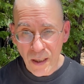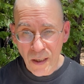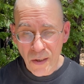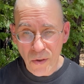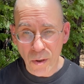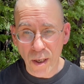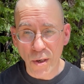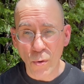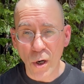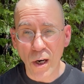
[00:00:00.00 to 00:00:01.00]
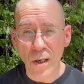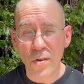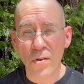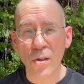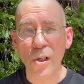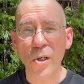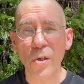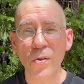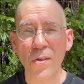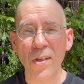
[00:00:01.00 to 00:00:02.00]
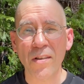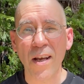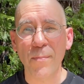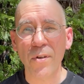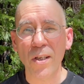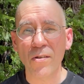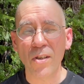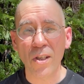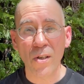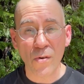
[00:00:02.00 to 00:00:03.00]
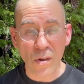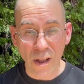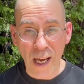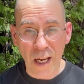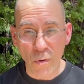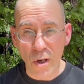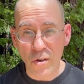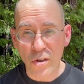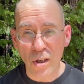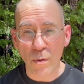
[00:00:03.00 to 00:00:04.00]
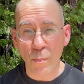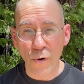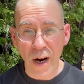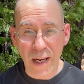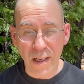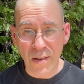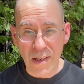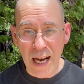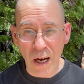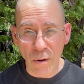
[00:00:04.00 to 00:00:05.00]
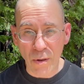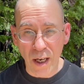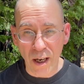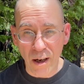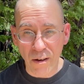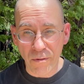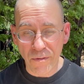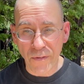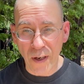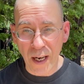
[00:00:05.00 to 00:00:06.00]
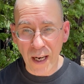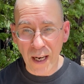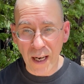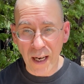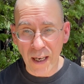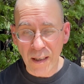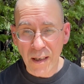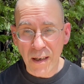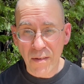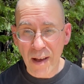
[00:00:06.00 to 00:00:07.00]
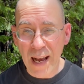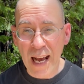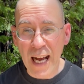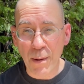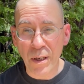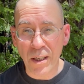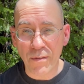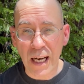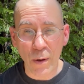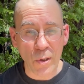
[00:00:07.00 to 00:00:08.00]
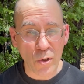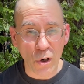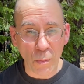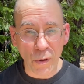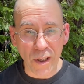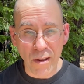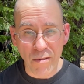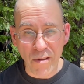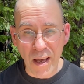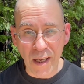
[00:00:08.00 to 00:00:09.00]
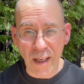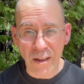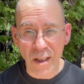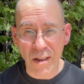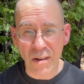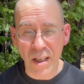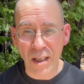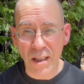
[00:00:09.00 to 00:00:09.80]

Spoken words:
So in other words, Deleuze is attempting to use language to break us out of the habit of how we normally think and that the